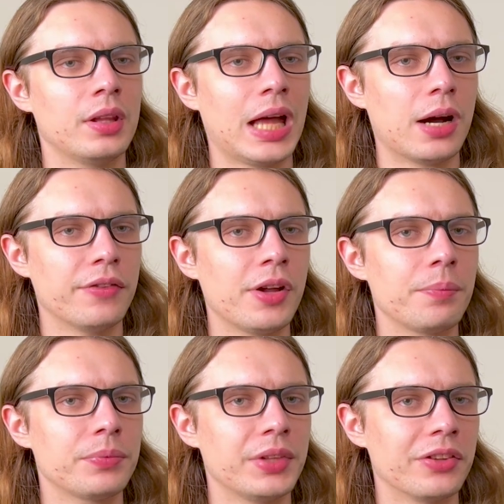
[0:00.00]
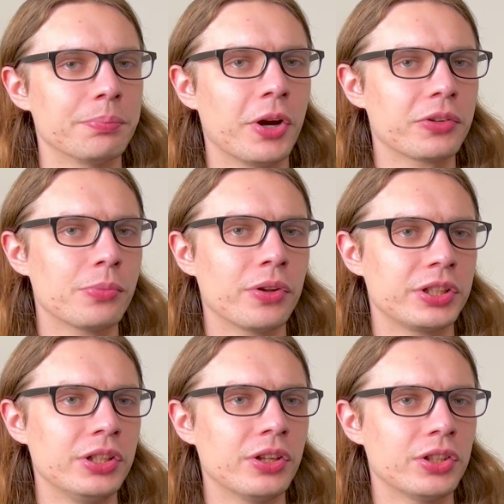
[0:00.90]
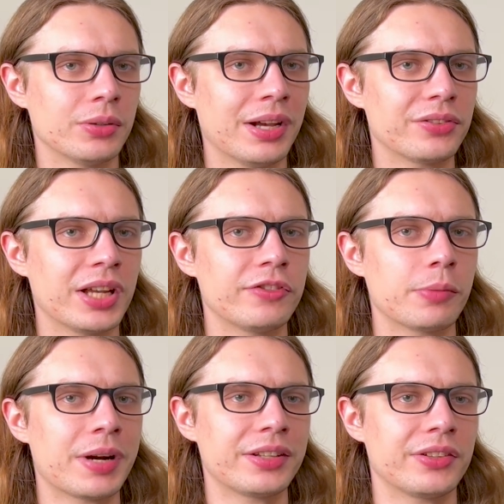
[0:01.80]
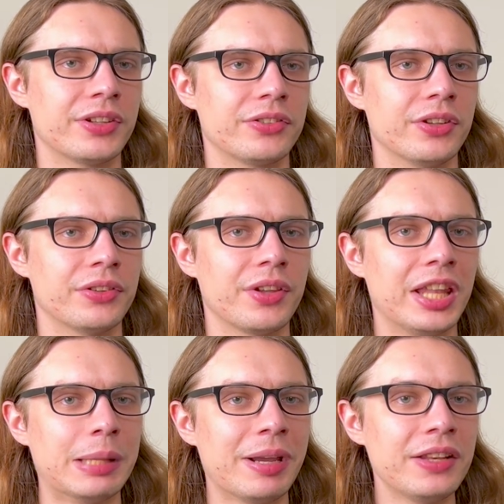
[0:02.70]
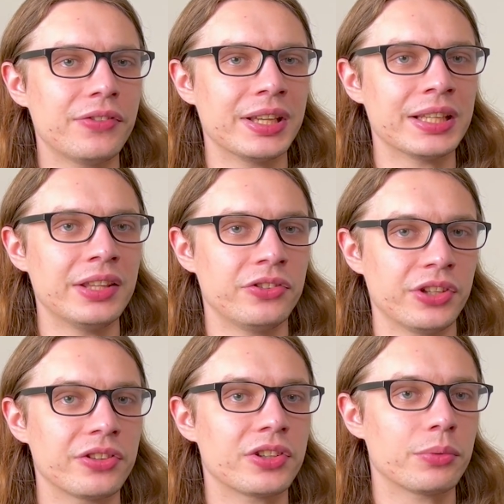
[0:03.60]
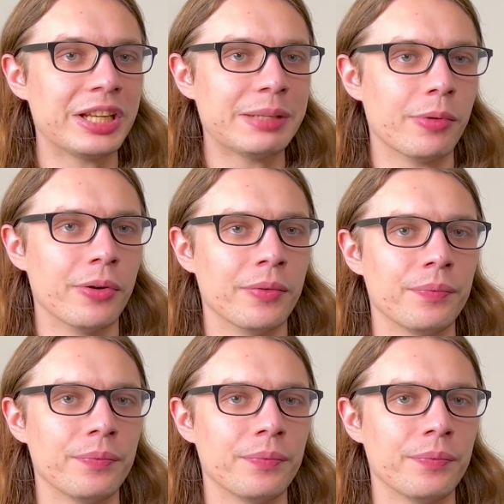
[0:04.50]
However, there's much more that you can do outside of your practice sessions, and the main thing is just to read more.